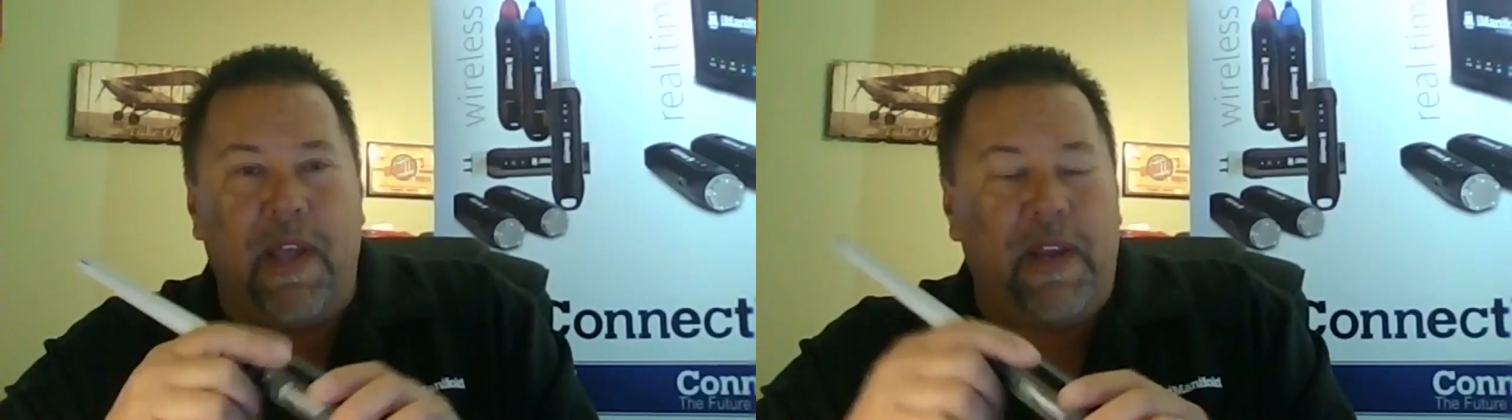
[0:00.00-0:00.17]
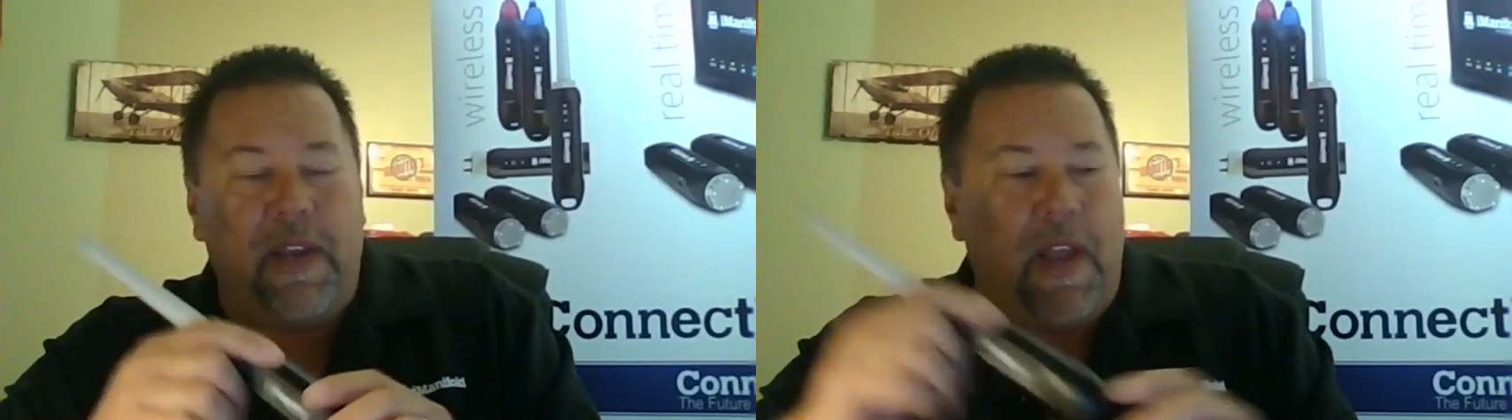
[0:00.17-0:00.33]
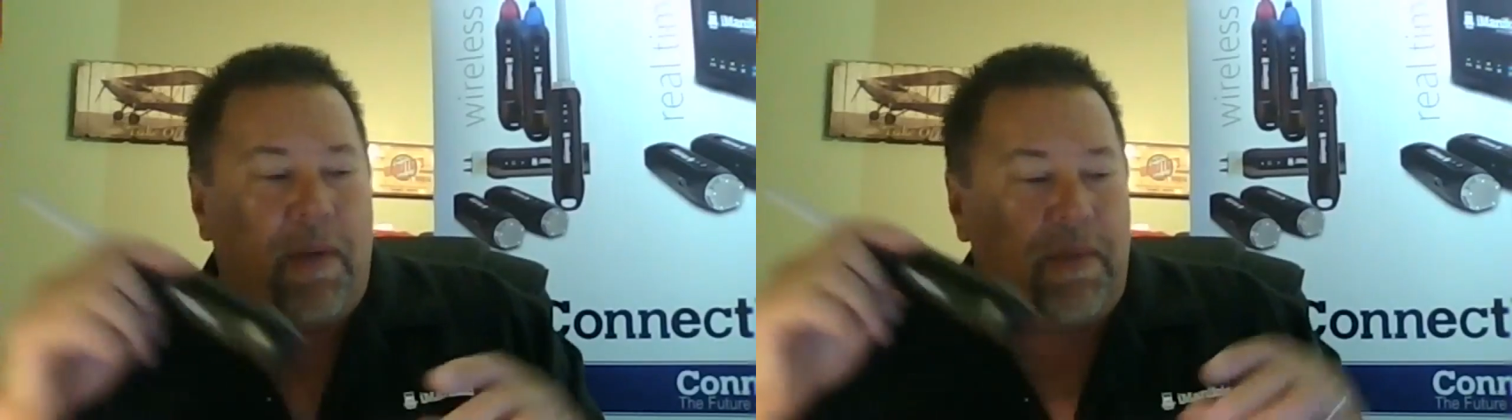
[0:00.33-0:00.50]

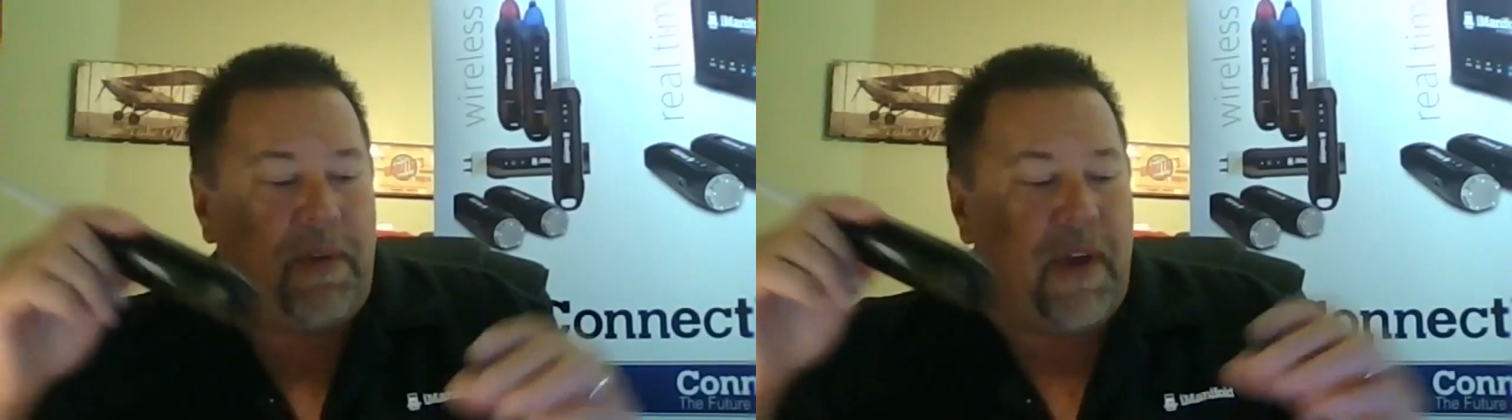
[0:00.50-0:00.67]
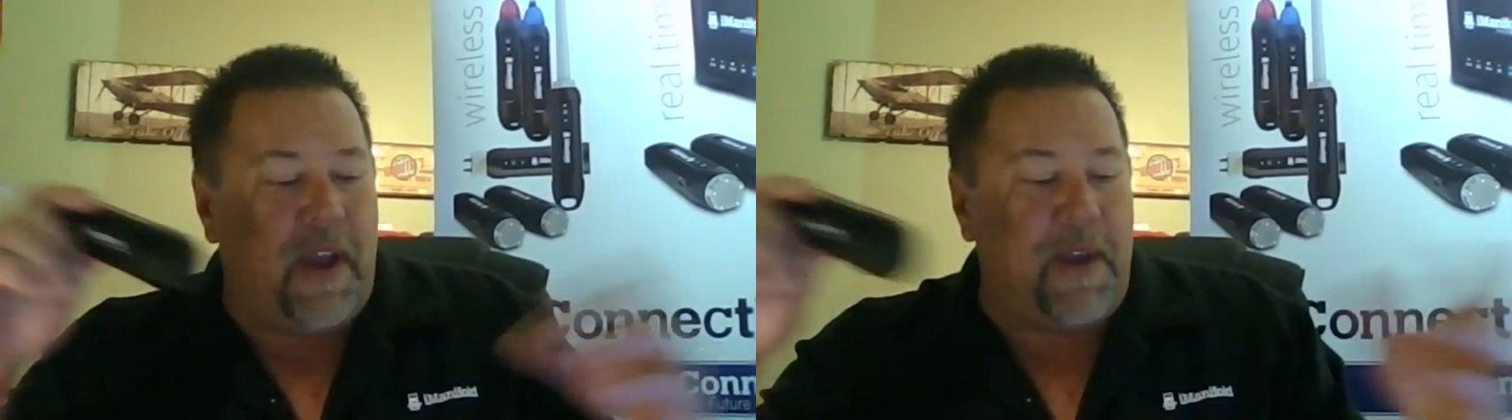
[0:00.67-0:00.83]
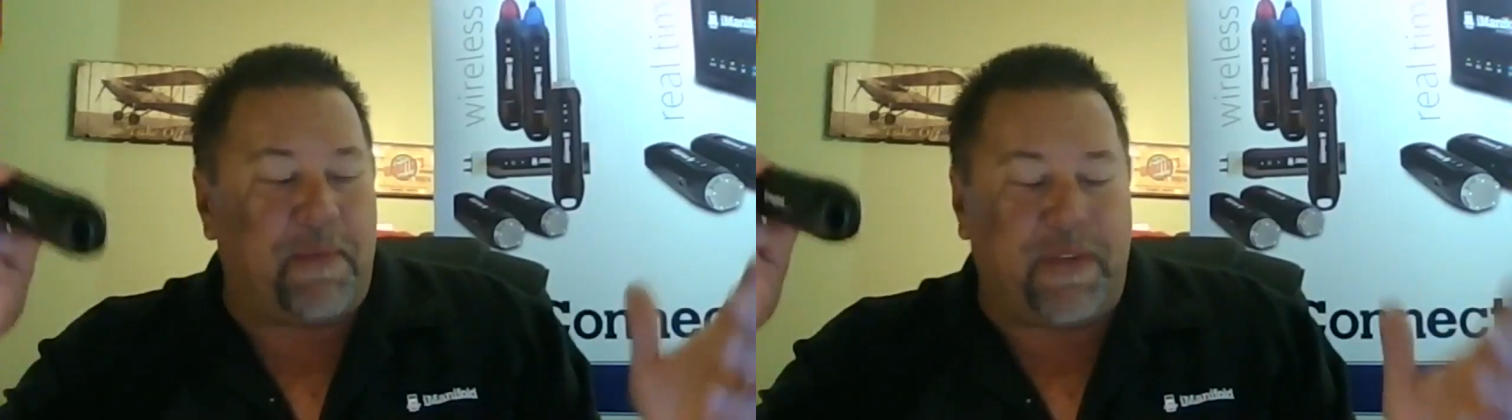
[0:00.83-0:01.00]
Now,
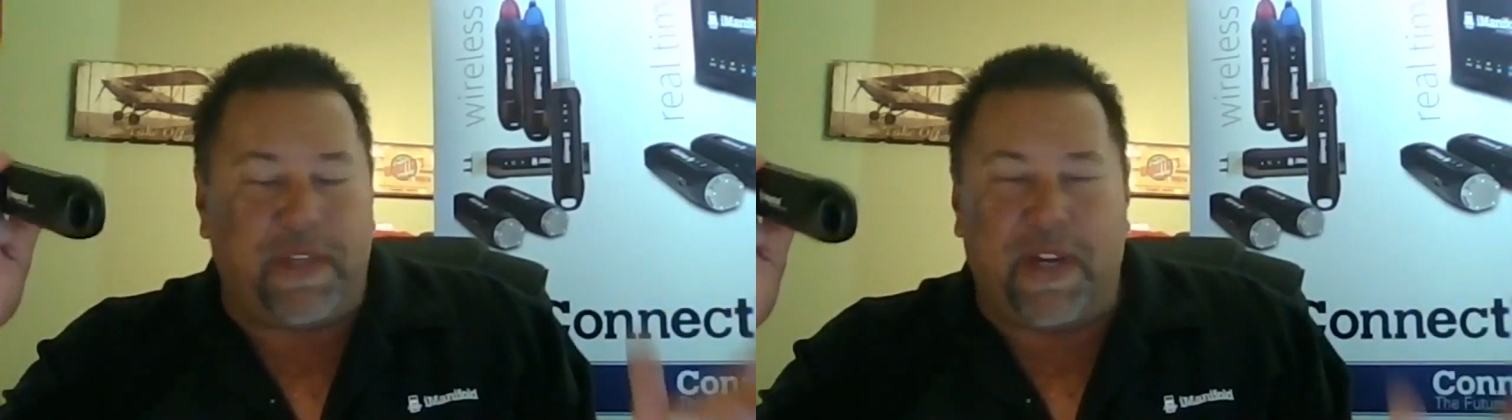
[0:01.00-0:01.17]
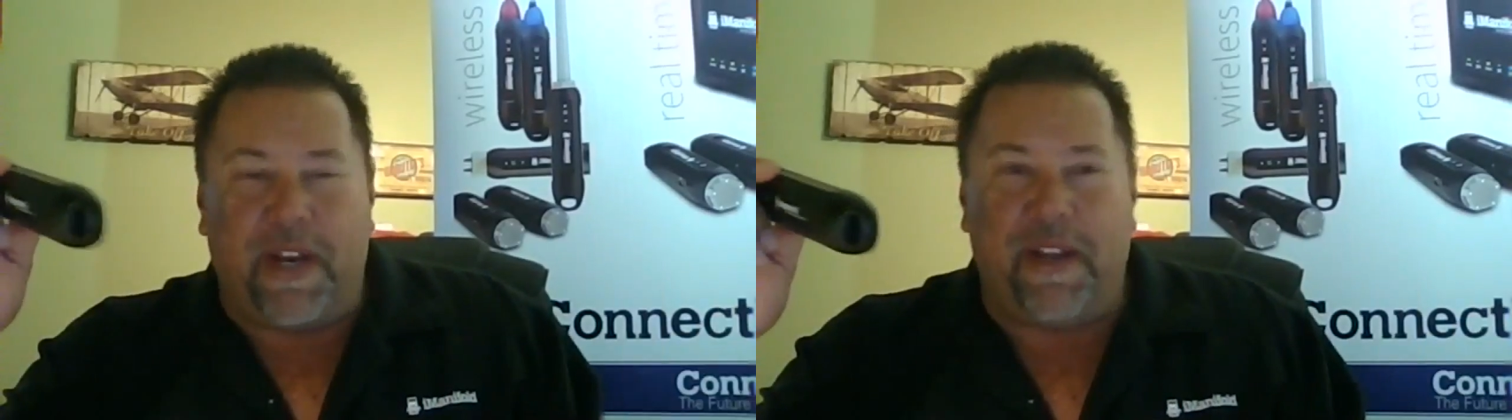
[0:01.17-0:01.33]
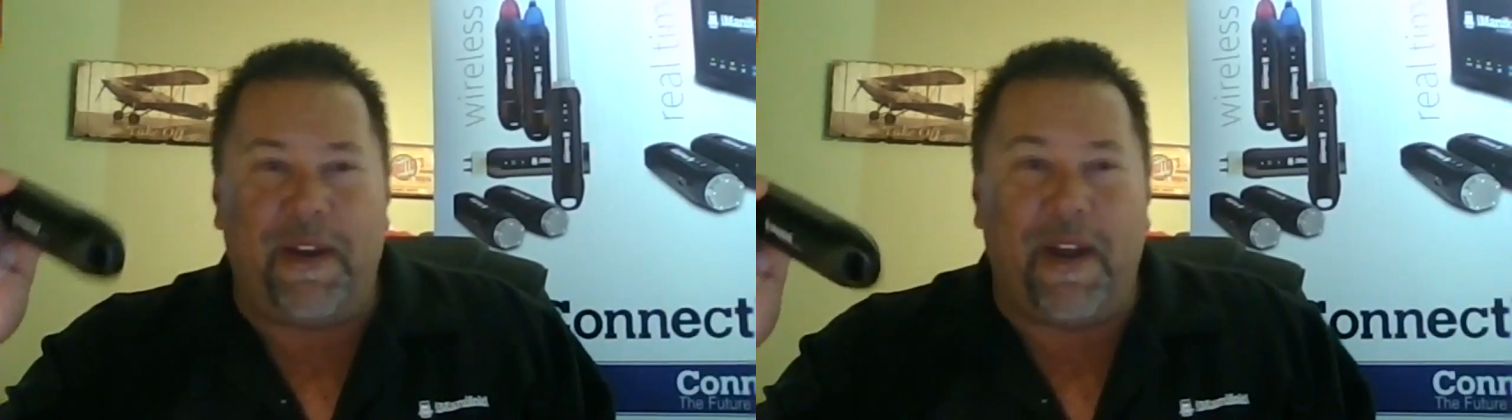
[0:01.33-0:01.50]
90%
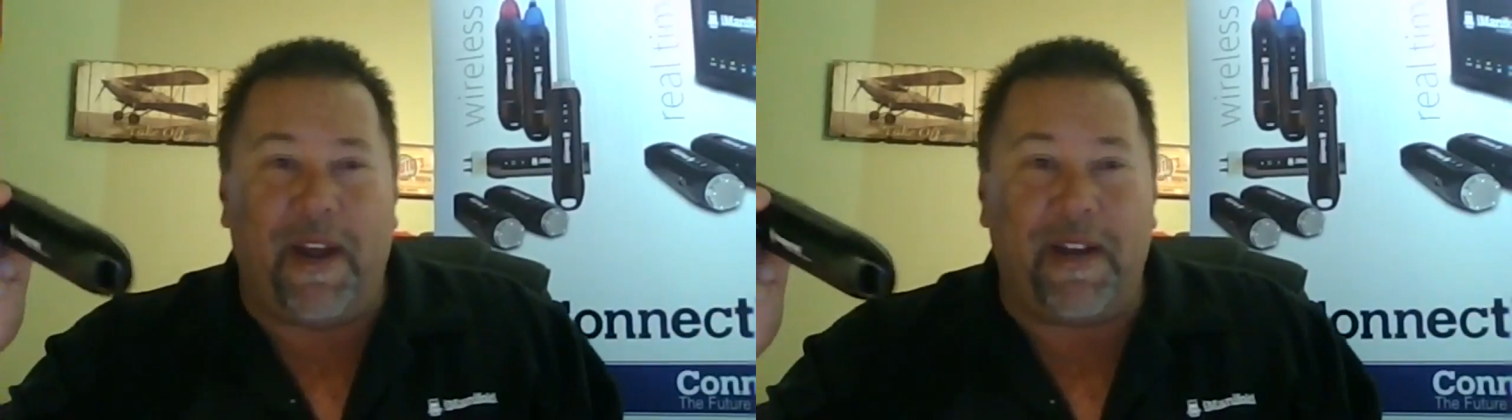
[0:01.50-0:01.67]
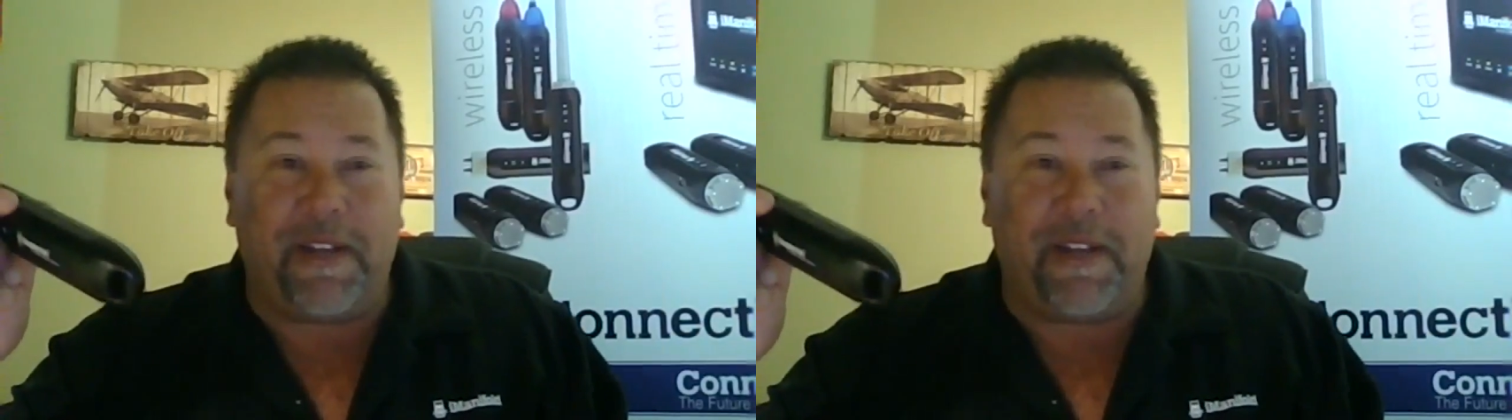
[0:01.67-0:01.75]
of the United